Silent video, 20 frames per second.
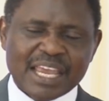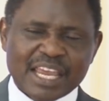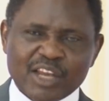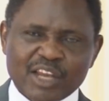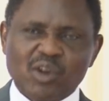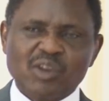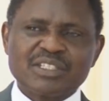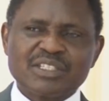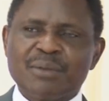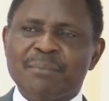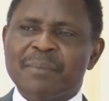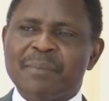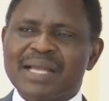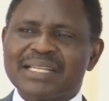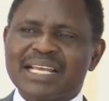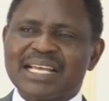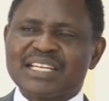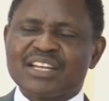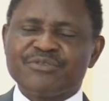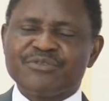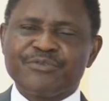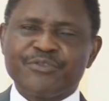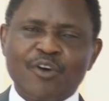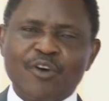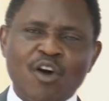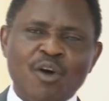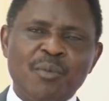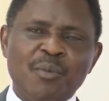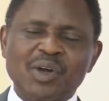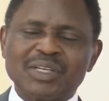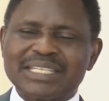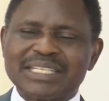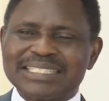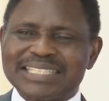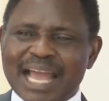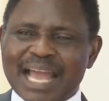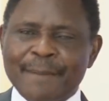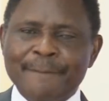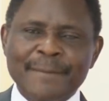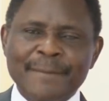It doesn't matter the form or the
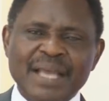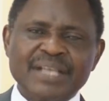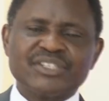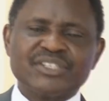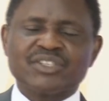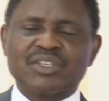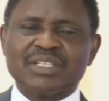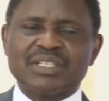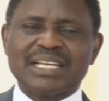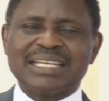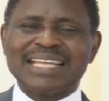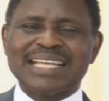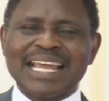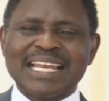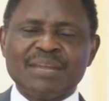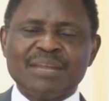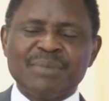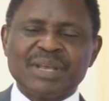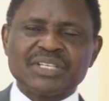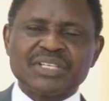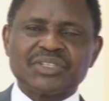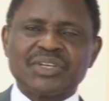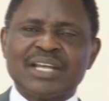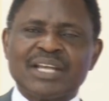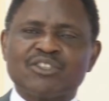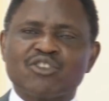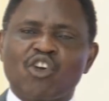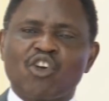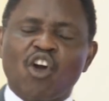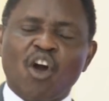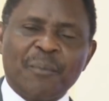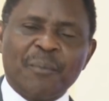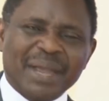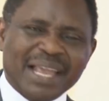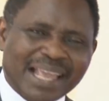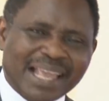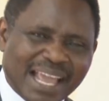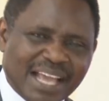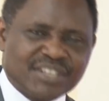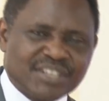dimension that the enemy is trying to come
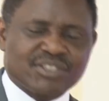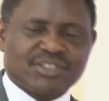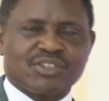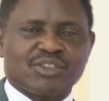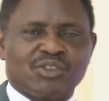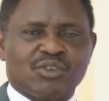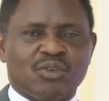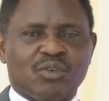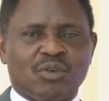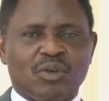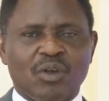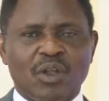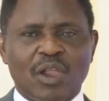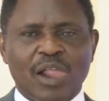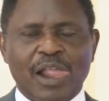against you.